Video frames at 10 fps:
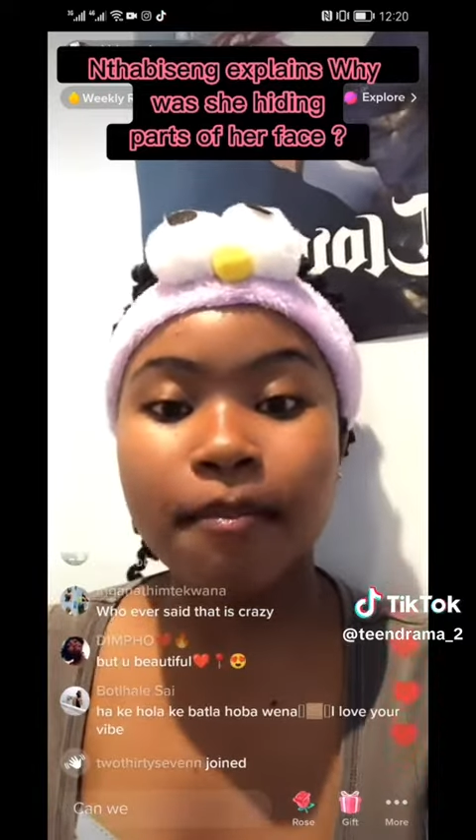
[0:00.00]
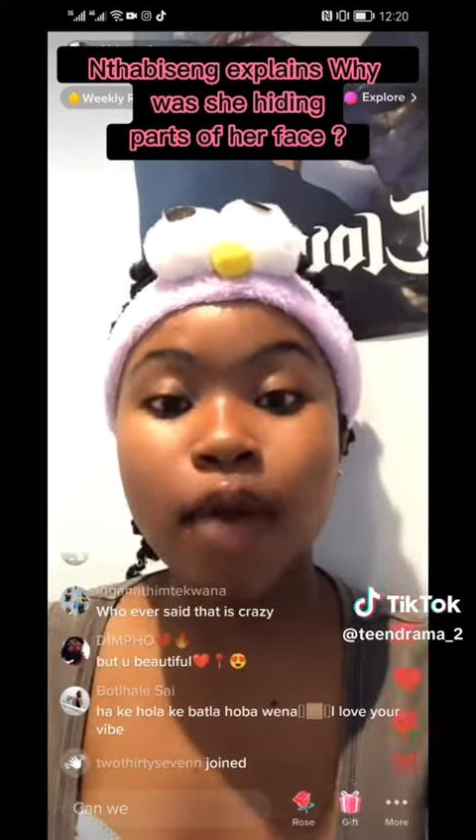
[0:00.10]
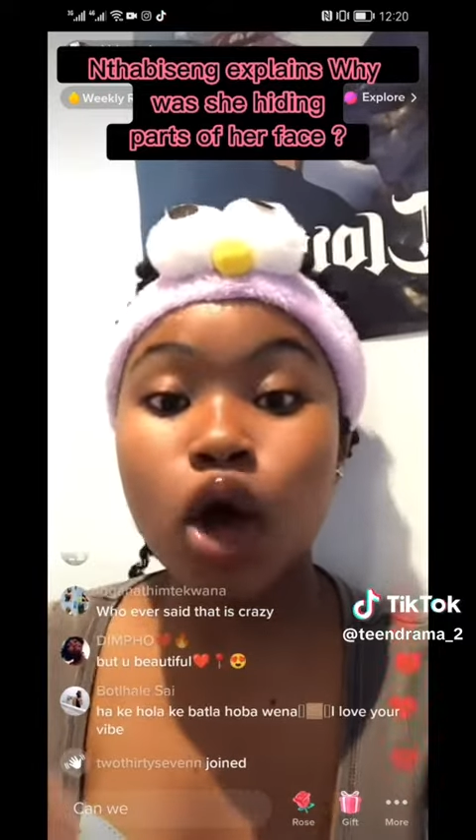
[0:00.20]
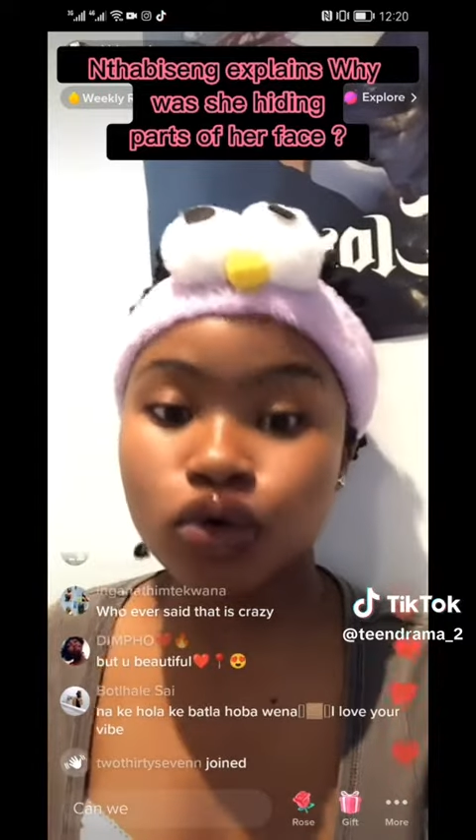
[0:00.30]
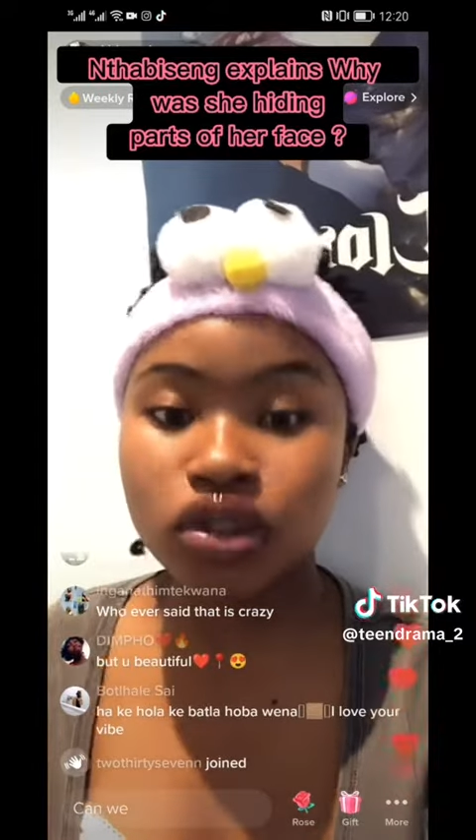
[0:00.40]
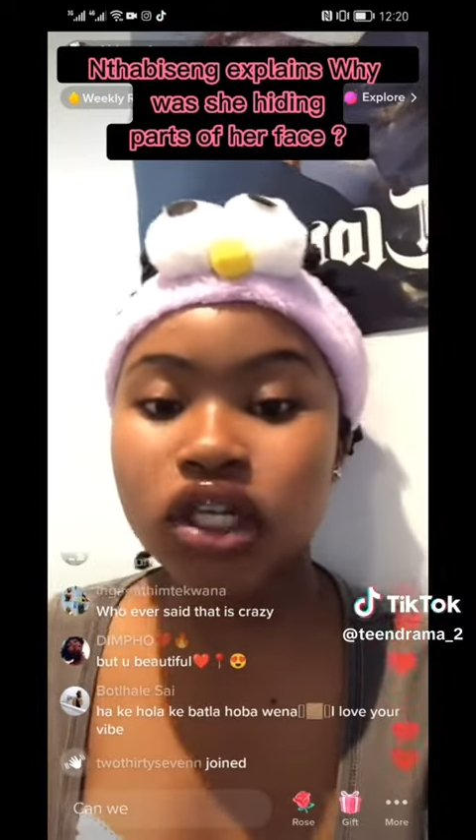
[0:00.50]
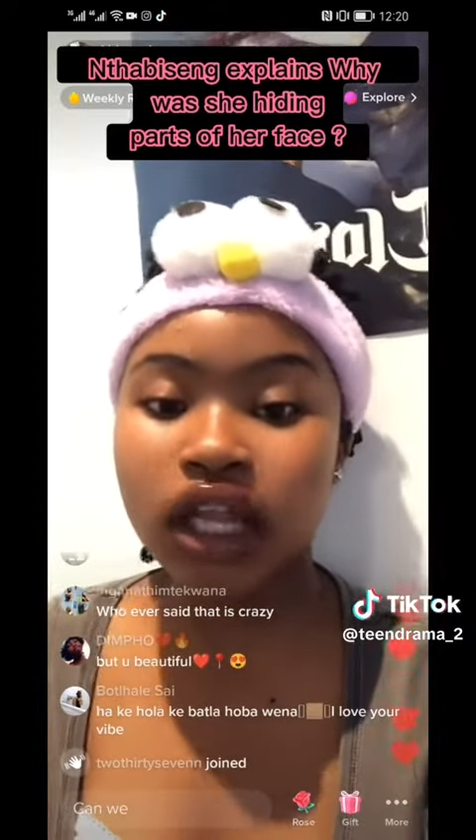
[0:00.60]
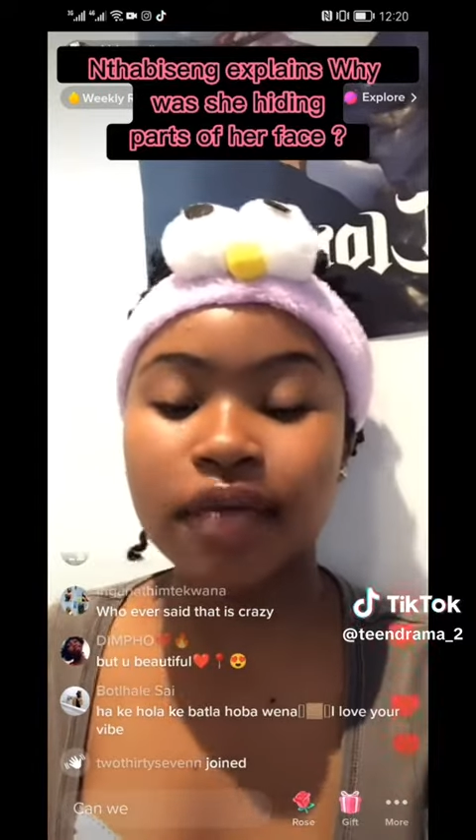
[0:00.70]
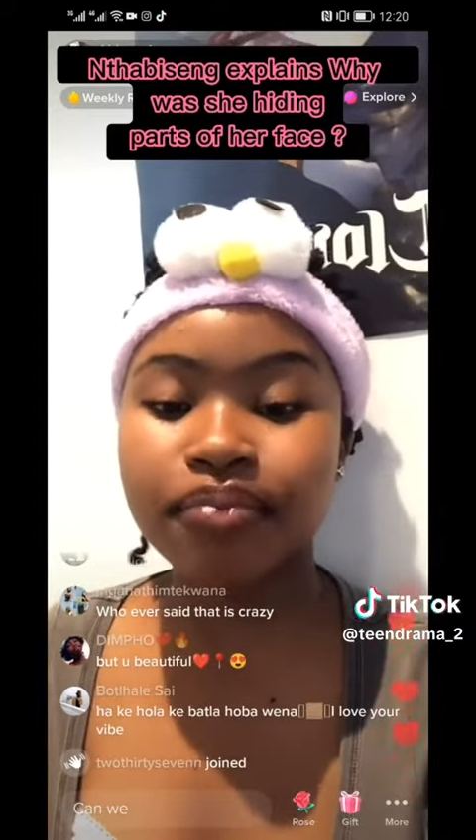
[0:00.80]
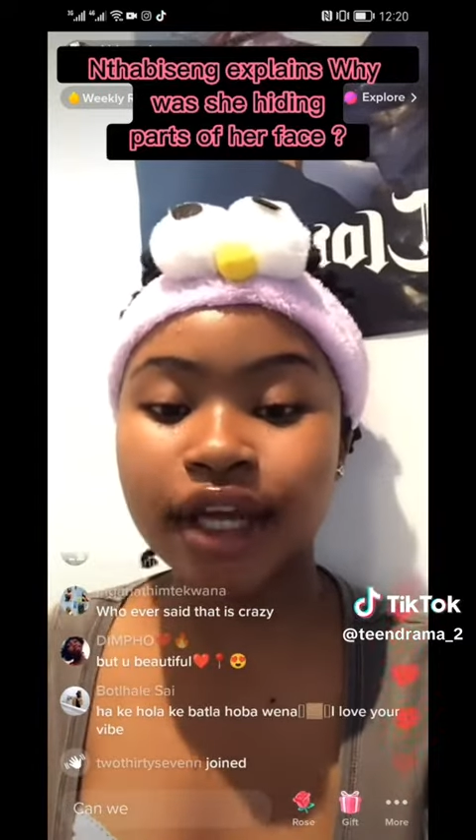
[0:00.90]
like
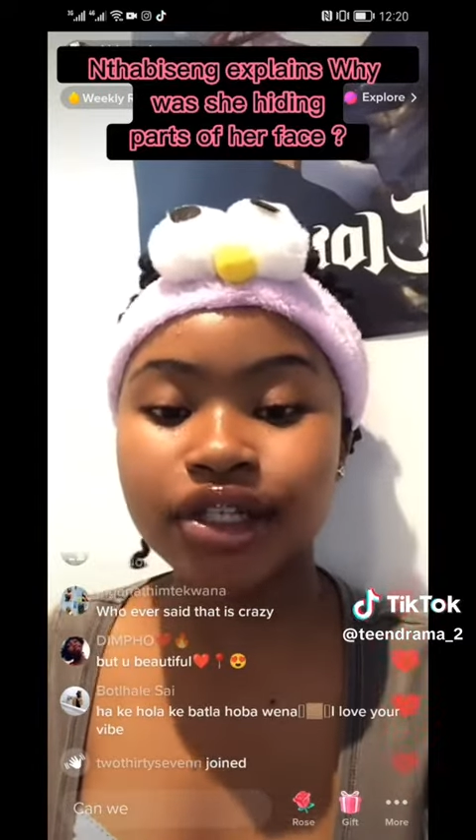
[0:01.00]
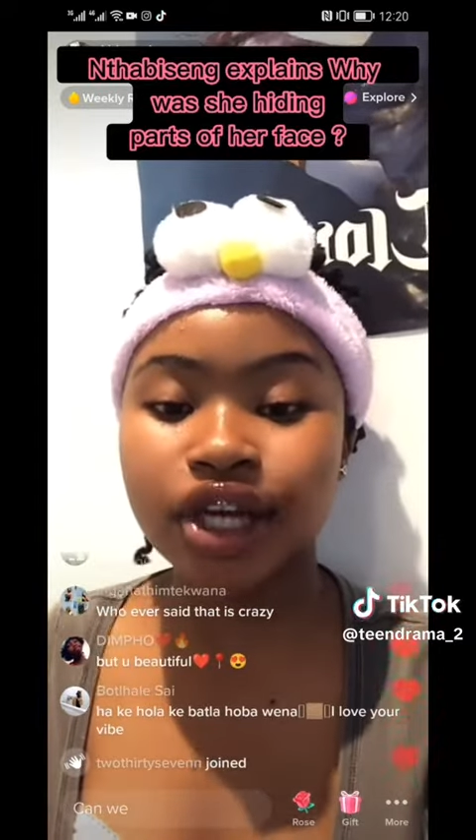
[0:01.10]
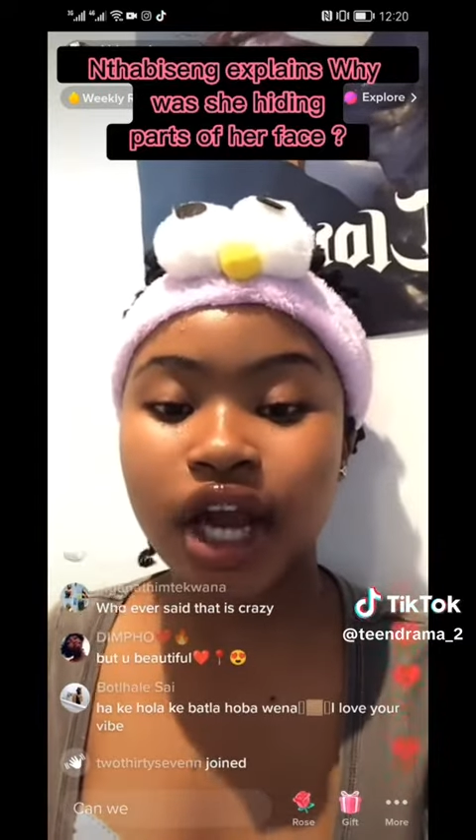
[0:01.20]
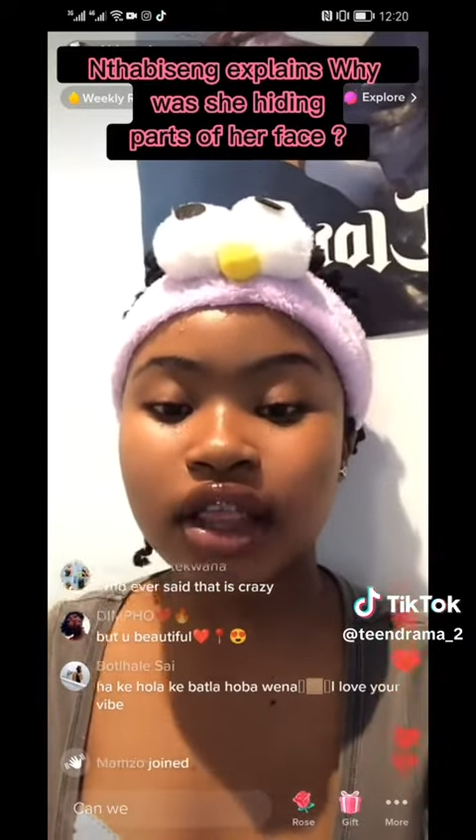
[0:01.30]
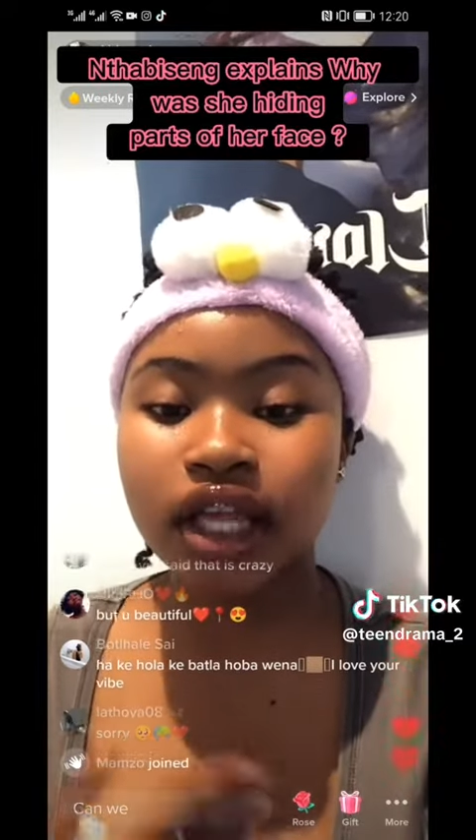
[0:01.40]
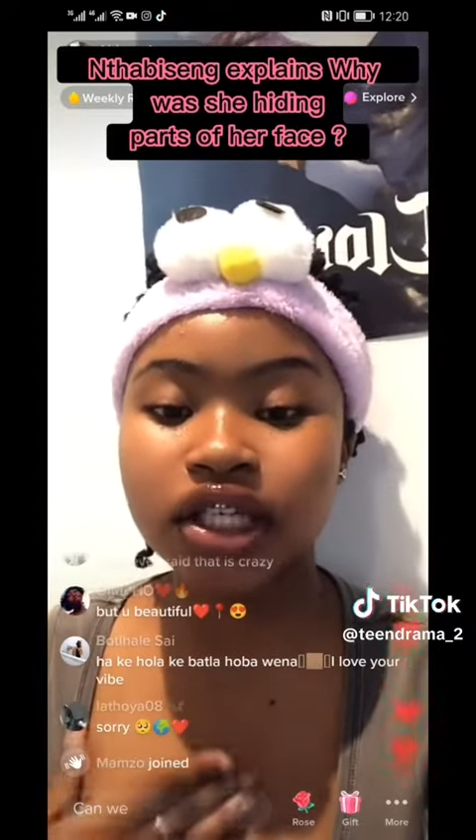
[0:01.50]
posted that picture,